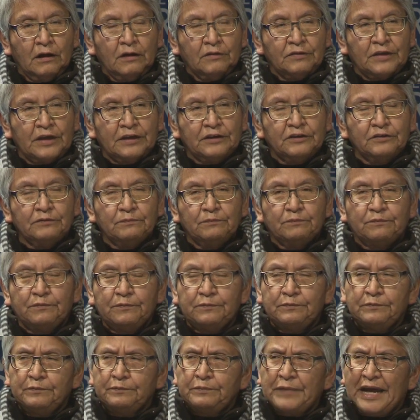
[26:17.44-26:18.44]
They
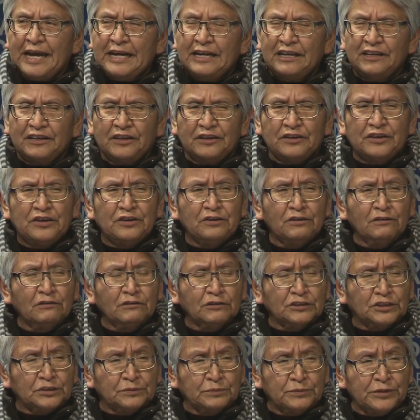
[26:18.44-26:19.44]
painted a
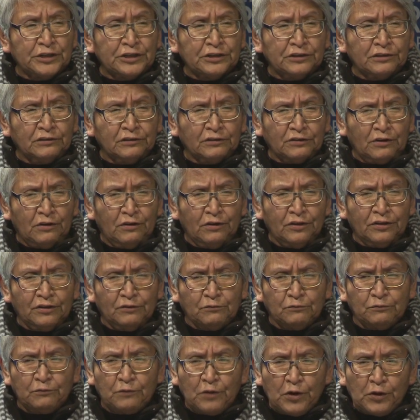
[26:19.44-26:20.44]
huge mural on the
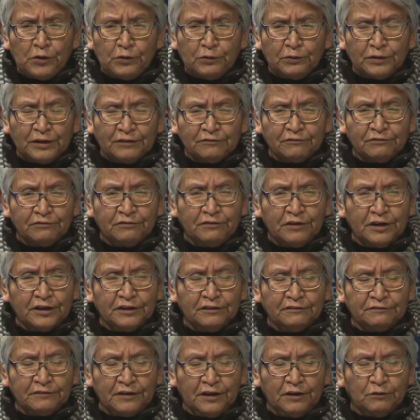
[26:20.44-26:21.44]
road in front
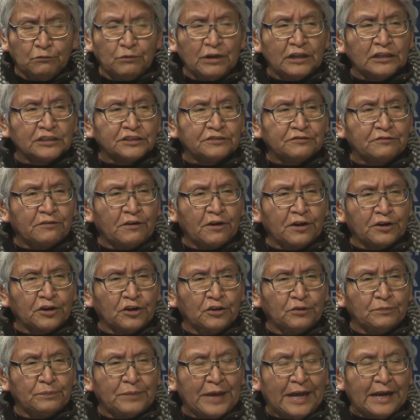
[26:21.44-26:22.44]
of a Wells
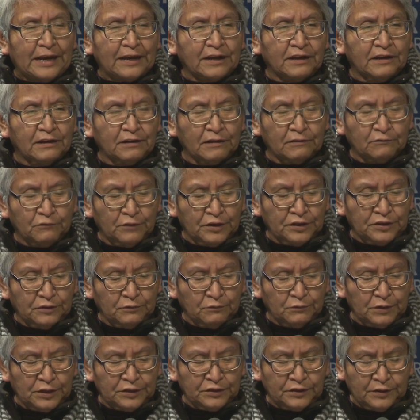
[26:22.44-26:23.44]
Fargo bank
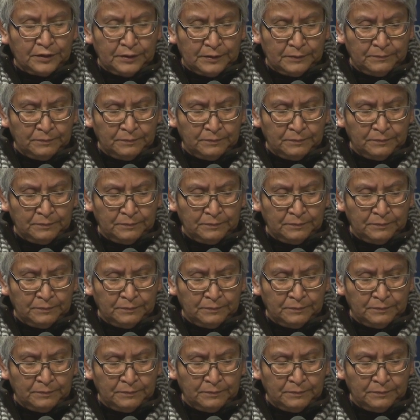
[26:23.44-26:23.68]
with